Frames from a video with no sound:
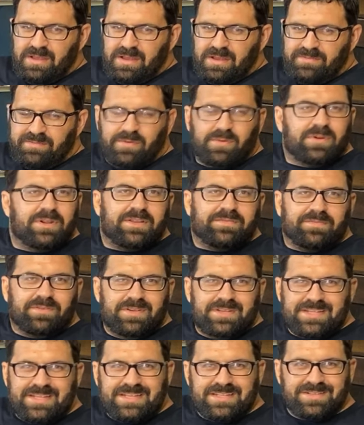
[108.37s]
four
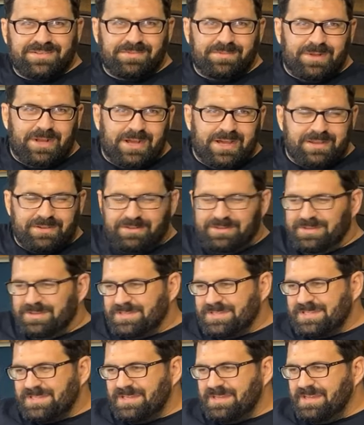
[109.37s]
different diesel
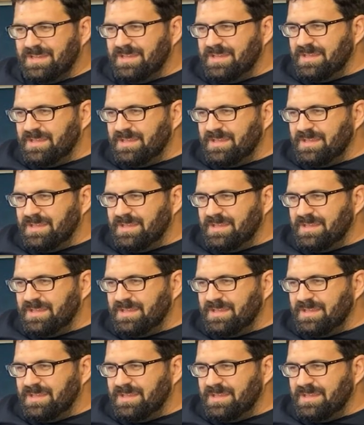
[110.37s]
models,